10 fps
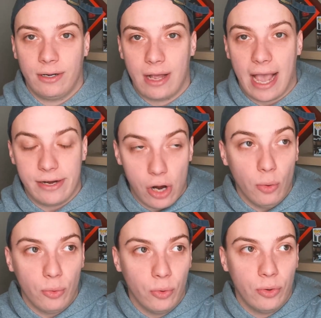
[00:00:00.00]
I
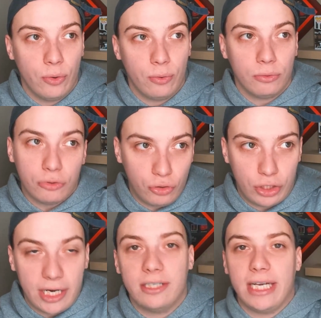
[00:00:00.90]
know
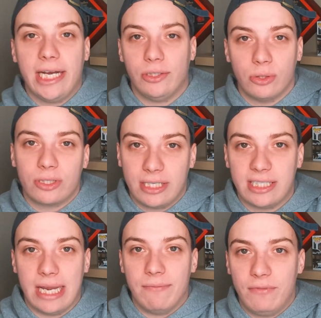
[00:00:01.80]
Jaden Daniels is an
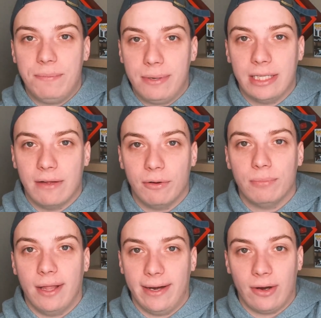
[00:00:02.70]
MVP level
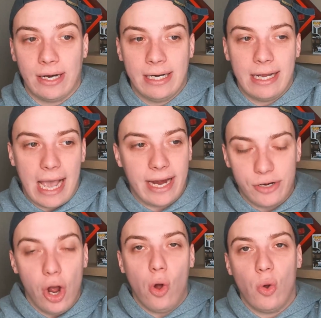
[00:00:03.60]
player. I
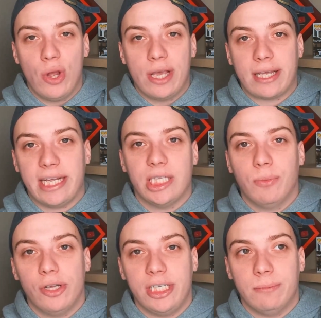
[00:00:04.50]
know Caleb
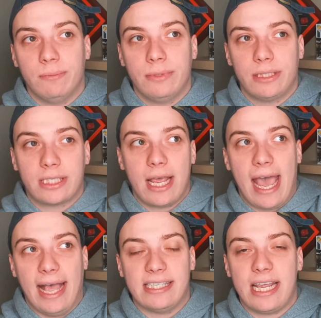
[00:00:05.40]
Williams
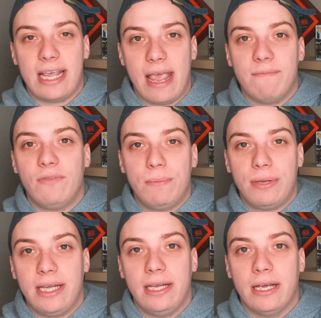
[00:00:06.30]
has
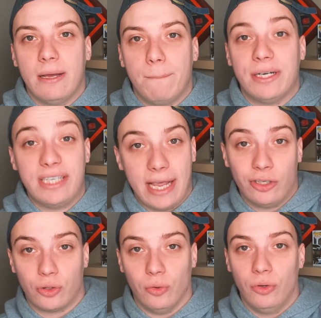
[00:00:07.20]
MVP potential.